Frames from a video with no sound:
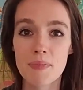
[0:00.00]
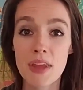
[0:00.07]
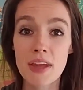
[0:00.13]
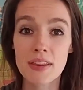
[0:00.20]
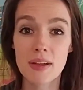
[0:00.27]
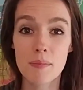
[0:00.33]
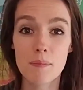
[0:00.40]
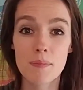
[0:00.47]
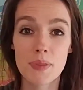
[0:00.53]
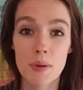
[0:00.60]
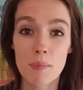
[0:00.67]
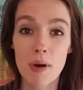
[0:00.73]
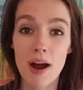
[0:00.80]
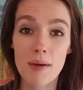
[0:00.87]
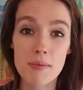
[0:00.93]
The
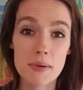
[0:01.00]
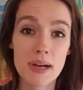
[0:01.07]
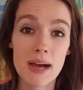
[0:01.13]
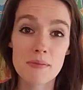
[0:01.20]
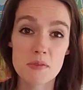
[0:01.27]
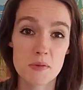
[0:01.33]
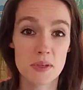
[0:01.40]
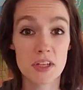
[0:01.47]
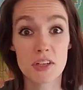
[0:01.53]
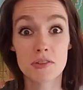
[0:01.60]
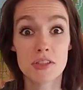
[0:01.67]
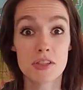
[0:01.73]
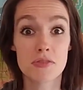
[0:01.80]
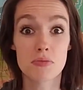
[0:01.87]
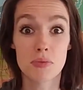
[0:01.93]
problem comes when you
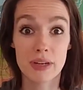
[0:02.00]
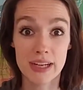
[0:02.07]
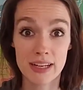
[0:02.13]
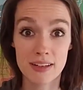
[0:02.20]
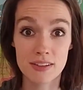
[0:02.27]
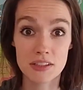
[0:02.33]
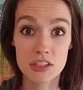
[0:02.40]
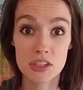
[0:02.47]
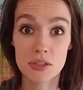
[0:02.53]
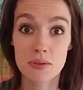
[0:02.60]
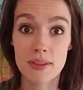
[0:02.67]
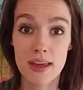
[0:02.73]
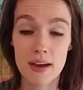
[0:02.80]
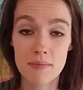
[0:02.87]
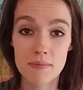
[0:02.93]
just read to
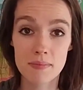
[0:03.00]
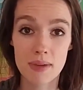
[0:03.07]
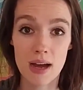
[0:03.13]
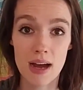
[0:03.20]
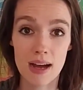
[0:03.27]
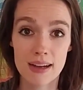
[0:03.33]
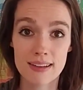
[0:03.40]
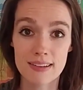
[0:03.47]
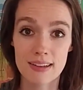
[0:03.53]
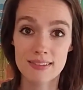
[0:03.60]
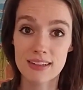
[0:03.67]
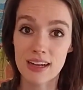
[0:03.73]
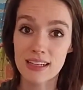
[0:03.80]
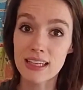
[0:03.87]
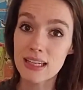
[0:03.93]
them because that's
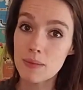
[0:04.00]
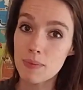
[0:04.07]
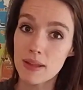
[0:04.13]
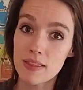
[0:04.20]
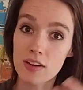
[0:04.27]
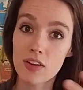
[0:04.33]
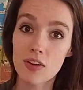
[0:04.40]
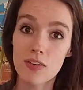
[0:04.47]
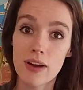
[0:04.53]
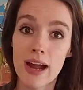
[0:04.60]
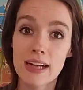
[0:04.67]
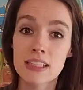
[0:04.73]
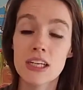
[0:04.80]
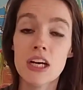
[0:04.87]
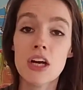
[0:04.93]
not keeping the
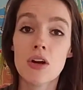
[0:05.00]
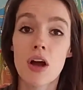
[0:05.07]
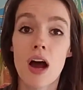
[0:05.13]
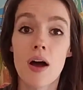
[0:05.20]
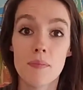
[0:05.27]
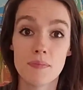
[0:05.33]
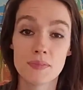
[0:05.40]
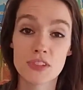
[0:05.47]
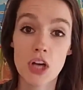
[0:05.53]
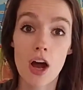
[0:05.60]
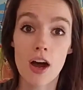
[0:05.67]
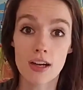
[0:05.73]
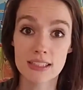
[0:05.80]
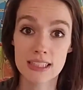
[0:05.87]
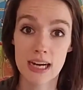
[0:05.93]
correct
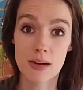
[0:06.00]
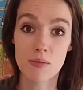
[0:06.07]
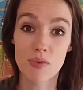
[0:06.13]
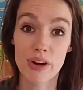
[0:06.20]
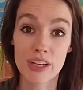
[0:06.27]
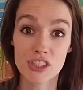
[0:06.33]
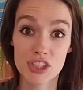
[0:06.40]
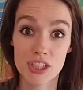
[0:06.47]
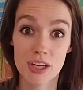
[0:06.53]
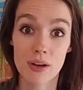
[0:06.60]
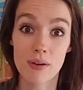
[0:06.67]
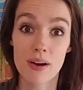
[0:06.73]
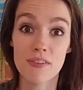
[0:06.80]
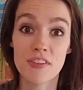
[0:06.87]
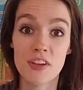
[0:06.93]
talk time
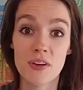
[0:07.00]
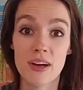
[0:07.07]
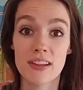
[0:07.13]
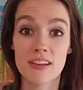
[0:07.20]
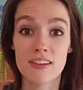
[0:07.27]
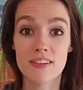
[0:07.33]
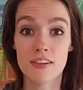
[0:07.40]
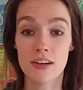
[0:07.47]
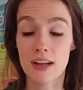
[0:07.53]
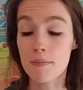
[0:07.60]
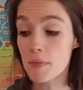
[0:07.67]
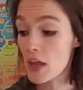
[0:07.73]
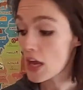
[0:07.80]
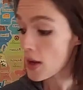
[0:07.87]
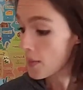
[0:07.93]
ratio of you and the student.
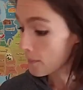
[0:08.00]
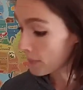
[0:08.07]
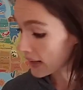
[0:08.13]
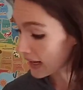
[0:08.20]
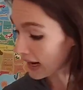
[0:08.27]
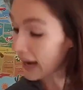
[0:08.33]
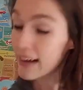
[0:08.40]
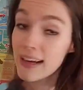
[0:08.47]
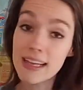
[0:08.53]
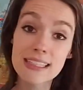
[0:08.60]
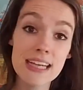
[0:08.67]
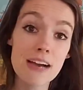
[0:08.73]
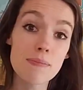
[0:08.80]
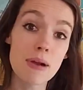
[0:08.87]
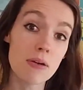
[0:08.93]
But I like
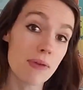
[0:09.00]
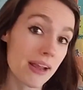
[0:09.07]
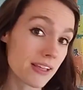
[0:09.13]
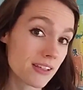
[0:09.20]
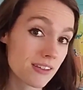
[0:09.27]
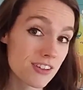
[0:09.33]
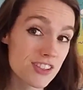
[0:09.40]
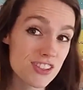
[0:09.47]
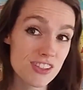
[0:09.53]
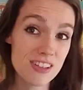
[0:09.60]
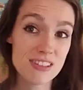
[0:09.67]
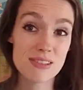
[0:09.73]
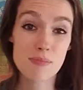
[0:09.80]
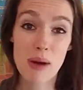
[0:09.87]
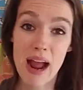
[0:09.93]
to have my regular
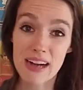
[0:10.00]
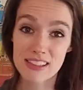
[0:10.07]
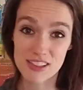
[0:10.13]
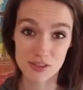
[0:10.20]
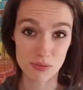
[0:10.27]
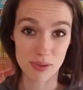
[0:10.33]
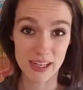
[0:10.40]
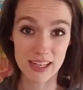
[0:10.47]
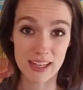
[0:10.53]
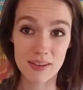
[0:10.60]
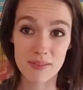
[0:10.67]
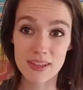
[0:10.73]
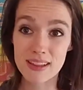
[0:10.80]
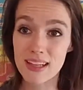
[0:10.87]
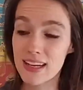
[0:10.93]
students practice
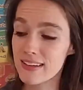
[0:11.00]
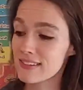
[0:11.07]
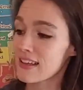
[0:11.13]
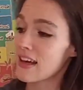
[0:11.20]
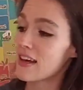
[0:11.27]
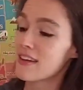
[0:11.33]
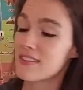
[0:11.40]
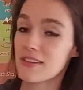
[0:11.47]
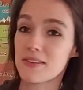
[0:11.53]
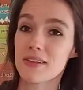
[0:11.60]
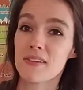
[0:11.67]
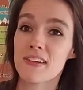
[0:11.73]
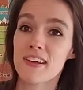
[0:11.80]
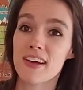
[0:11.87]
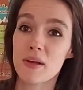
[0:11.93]
reading with these. So
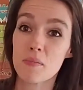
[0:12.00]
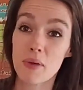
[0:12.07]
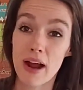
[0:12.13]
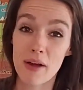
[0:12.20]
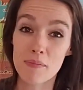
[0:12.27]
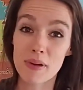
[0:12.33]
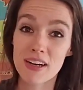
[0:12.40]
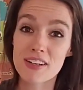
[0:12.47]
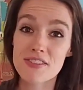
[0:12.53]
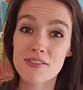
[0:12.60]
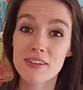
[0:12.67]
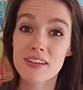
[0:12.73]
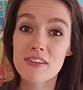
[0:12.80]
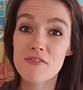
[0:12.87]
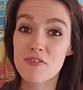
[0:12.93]
something like Brown Bear is
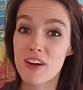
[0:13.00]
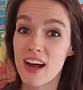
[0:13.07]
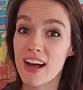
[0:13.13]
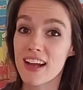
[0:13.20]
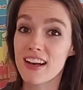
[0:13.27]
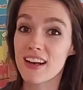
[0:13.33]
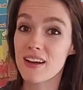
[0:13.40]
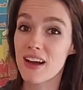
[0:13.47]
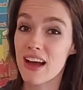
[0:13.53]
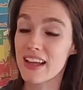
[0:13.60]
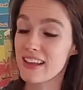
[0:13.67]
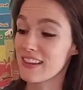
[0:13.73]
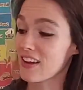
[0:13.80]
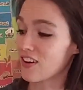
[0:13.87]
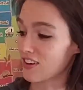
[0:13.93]
really fun
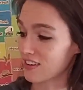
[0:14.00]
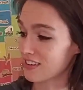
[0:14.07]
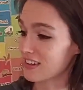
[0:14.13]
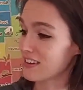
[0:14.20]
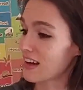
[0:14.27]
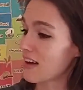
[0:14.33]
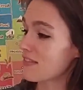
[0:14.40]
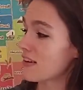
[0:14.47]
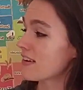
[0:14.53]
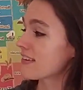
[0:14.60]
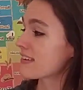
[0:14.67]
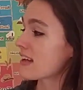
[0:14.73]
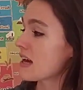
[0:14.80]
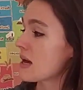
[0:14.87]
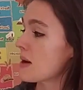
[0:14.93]
in the early
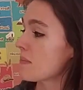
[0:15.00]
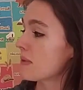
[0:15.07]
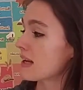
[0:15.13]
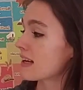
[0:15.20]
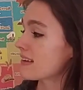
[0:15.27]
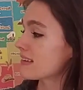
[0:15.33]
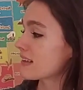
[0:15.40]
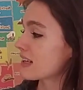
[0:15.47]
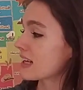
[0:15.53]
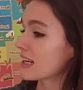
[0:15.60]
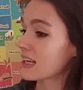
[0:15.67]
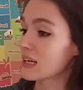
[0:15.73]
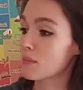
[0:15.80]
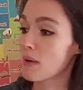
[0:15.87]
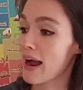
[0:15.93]
levels because they're
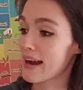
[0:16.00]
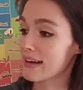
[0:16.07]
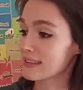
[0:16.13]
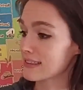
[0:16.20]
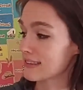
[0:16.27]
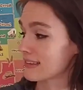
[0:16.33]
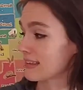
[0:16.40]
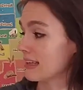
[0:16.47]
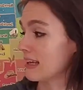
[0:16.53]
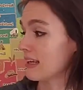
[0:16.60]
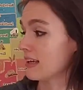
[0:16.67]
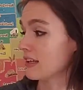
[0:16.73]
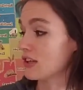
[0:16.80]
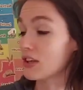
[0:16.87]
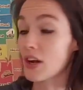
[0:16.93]
getting to practice
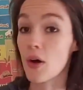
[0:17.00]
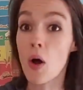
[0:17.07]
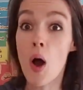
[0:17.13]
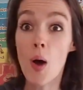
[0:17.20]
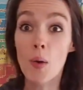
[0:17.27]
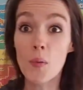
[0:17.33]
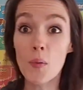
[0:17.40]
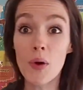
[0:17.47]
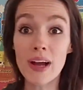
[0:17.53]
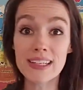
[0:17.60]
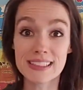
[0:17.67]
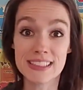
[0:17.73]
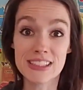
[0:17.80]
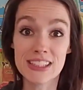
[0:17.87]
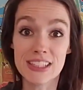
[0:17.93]
the,
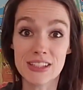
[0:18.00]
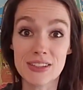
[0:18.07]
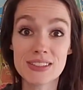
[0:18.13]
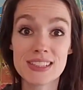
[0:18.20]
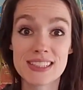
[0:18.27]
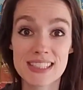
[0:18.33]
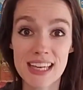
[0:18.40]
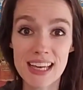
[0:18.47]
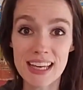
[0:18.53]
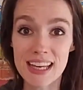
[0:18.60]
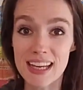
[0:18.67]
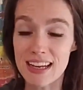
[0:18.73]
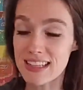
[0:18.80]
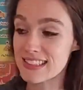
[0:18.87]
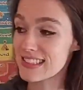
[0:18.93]
what do you
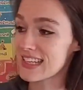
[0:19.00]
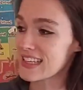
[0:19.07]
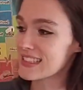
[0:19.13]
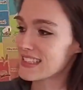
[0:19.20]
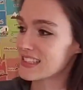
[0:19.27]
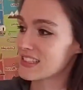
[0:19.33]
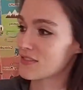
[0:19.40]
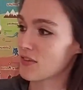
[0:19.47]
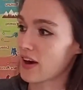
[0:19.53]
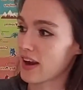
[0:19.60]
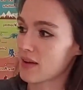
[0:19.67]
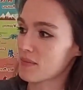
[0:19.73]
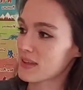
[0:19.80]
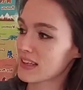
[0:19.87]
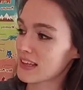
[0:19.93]
see sentence
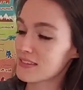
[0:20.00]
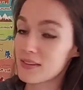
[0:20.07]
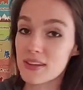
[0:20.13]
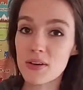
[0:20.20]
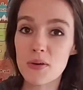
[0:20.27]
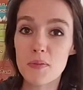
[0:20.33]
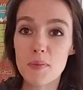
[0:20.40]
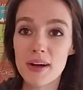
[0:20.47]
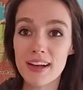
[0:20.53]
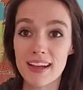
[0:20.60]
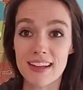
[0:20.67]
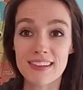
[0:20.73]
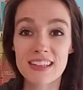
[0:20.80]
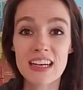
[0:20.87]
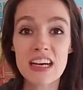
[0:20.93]
frame. That's what the whole book
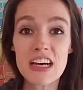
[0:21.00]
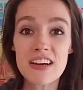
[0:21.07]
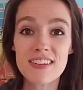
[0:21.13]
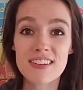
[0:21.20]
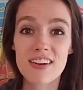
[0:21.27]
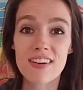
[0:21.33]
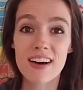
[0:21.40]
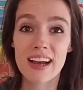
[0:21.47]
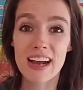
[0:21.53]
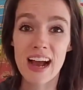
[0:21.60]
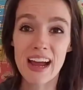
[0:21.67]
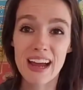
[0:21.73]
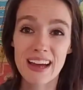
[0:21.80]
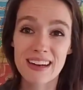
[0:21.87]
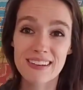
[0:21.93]
is. So like I
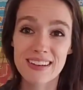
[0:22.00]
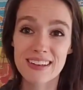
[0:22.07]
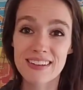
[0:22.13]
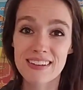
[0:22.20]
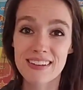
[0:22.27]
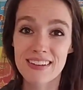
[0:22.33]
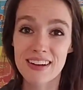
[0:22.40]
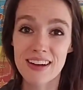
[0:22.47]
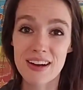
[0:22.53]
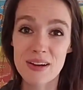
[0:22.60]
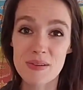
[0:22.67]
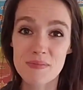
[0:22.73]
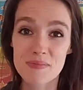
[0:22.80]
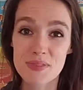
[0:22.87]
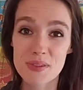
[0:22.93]
had a
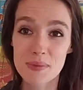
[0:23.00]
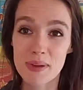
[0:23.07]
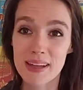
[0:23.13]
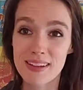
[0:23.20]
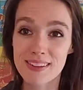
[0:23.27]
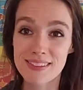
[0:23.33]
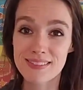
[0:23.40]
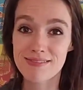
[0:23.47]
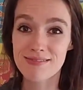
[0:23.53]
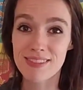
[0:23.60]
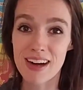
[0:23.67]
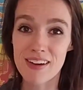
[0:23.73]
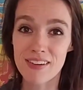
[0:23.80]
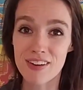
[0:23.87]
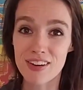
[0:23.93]
little sweet
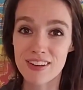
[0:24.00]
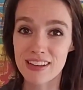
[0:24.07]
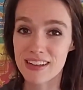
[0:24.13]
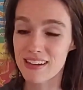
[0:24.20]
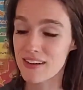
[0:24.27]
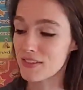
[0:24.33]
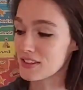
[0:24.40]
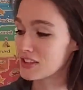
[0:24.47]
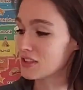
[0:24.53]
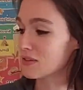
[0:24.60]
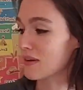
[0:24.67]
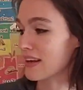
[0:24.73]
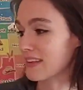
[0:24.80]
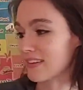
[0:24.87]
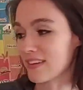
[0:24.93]
early level 2
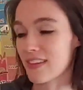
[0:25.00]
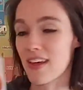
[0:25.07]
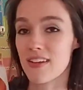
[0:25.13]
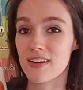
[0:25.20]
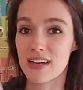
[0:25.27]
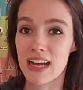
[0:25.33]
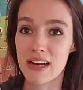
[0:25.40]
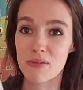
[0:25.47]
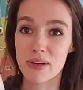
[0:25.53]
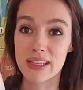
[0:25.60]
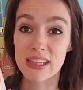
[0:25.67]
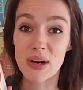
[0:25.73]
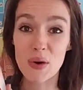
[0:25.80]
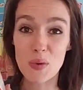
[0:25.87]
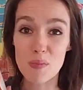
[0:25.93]
regular the other day
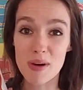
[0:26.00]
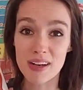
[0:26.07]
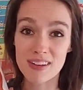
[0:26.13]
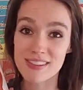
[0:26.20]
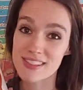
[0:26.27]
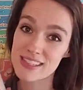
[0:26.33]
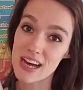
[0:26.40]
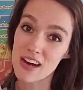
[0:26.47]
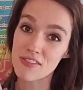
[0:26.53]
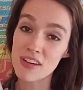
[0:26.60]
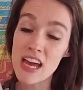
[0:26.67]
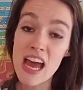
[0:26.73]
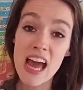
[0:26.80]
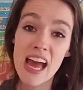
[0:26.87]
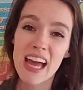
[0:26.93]
read the whole book herself,
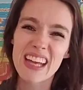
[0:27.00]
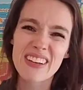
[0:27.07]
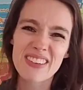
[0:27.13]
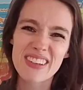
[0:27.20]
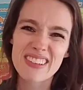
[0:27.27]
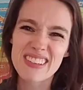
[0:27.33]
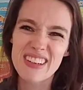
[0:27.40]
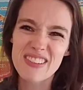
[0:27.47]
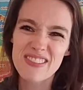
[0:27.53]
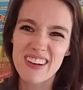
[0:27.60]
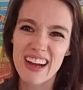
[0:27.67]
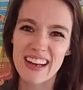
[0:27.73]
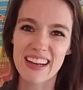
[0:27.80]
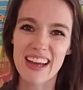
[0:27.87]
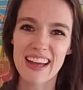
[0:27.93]
and it was so
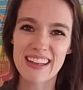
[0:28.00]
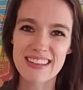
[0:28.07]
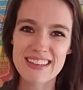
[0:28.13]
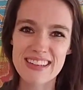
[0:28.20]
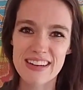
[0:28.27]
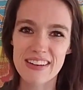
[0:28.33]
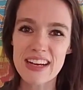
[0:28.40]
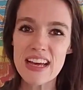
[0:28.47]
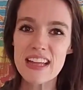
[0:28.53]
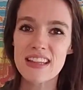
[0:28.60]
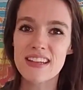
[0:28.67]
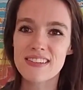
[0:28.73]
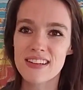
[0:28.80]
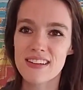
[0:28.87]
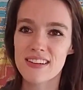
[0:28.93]
fun. And so
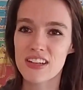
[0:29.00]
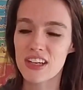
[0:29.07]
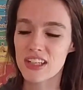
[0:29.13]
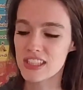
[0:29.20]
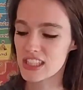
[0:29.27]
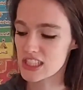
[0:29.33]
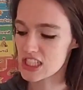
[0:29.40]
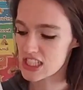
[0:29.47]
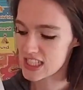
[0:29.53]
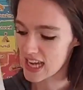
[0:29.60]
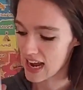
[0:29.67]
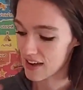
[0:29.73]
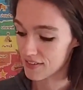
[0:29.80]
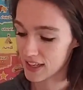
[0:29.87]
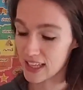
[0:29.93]
this is good to just
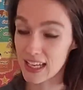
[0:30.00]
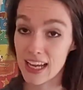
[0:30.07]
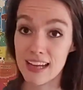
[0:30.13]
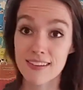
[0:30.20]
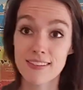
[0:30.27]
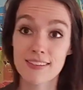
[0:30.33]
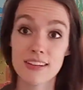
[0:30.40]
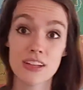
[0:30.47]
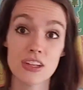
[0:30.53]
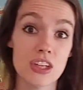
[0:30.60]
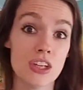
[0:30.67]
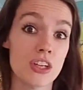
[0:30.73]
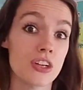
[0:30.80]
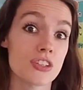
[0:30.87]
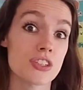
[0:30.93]
have in case
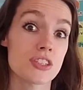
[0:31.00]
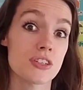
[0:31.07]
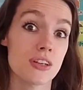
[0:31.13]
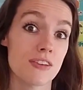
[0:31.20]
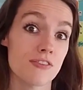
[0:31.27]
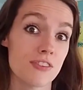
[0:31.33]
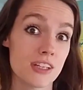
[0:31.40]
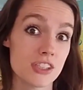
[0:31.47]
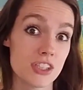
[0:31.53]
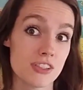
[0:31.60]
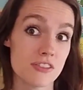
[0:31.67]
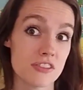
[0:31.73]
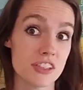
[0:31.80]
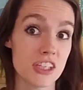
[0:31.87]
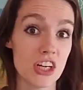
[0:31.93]
your student
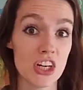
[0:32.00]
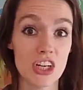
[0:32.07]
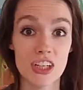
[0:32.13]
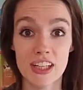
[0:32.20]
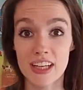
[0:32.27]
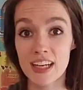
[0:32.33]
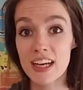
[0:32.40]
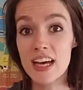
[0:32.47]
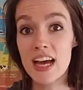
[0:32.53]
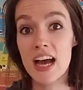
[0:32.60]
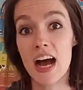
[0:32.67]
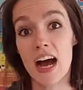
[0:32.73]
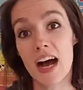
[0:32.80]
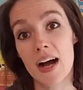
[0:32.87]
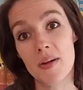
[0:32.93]
finishes really early,
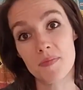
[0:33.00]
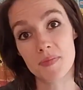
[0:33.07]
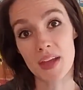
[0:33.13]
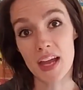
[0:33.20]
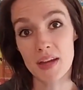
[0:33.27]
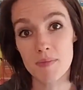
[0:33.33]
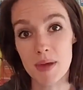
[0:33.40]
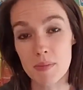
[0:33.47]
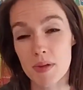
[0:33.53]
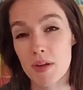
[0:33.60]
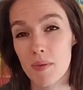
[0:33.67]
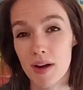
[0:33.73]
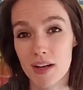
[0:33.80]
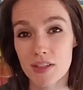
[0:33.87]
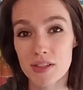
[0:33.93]
and maybe
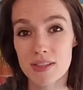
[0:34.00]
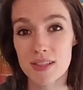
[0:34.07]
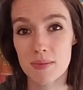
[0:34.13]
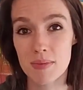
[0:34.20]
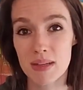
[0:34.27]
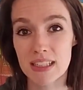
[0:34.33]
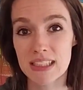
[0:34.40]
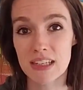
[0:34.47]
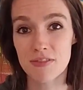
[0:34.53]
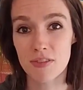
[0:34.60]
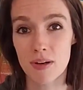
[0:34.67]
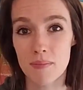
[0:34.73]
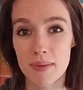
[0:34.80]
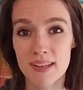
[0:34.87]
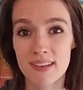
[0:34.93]
you want to do something
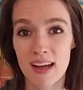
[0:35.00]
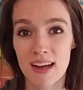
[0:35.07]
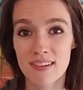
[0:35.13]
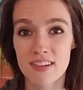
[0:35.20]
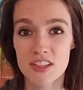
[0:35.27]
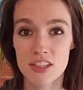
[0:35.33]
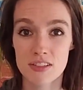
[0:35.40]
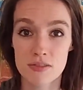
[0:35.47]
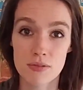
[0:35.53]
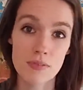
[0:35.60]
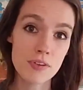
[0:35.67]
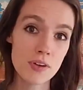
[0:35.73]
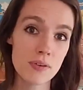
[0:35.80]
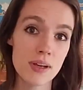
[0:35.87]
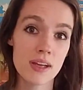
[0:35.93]
different besides just
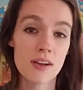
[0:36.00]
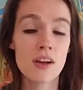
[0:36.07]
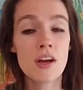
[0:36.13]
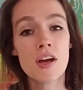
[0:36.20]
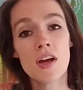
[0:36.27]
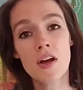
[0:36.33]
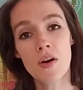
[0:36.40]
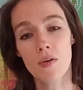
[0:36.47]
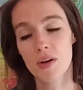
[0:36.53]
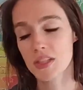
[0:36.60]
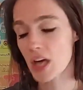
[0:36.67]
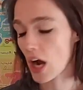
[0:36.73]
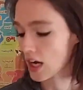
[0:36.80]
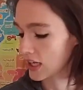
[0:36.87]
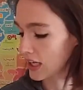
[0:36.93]
reviewing or
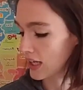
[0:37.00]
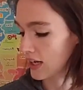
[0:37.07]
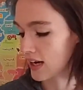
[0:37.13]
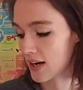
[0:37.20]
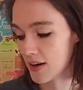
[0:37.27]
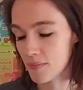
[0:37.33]
talking.